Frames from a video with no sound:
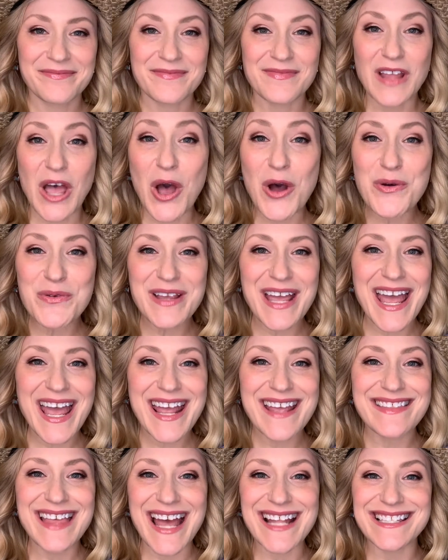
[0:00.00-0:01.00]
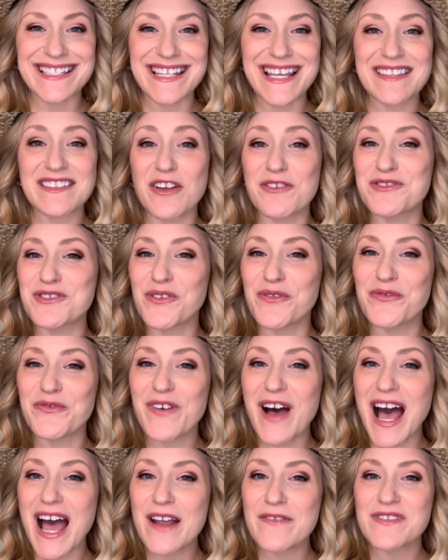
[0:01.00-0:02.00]
Okay, that's it. Those are
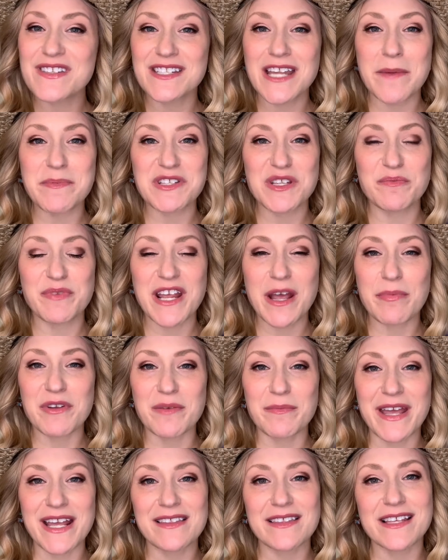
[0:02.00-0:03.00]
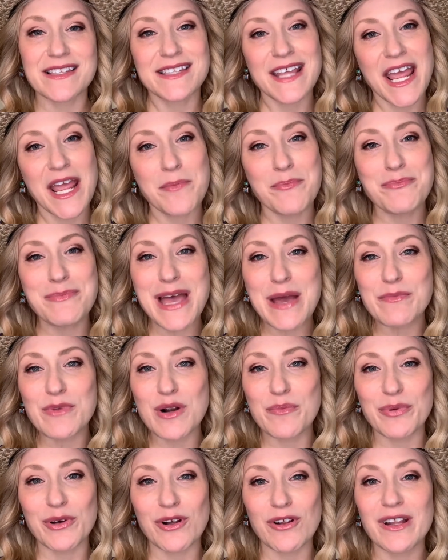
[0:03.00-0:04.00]
5 steps to be able to make this a
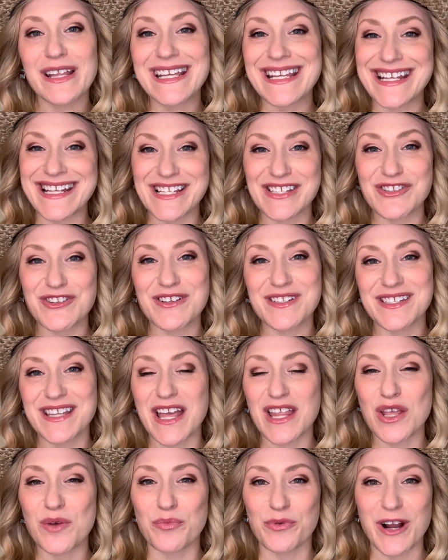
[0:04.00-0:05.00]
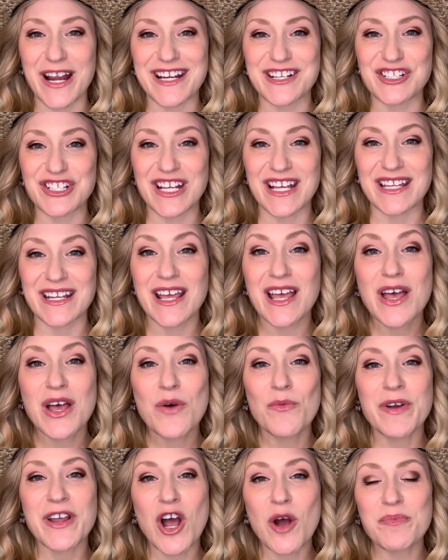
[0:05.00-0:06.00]
memorable Easter celebration.
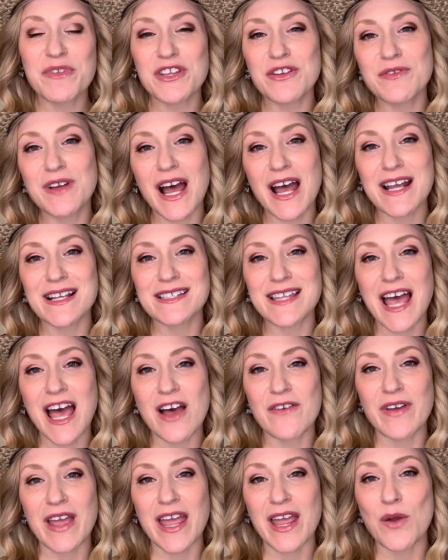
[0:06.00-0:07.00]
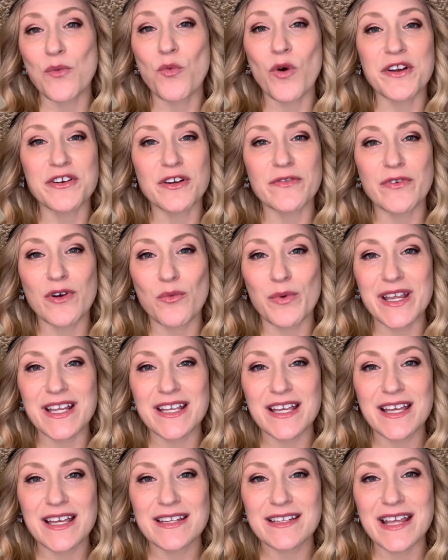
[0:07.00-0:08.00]
We hope that you guys have a wonderful
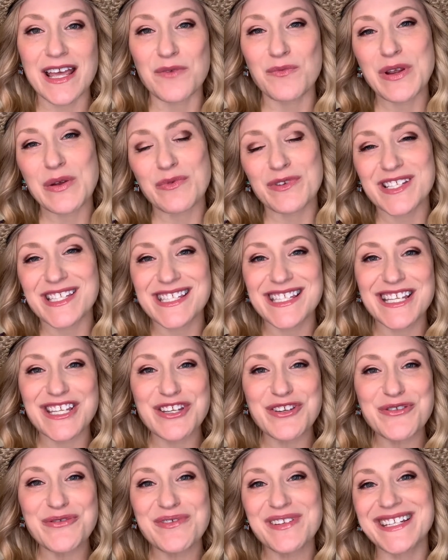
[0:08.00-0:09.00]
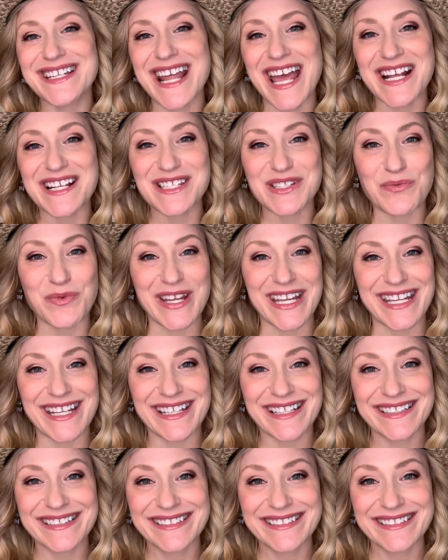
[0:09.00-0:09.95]
weekend, and we will see you next week.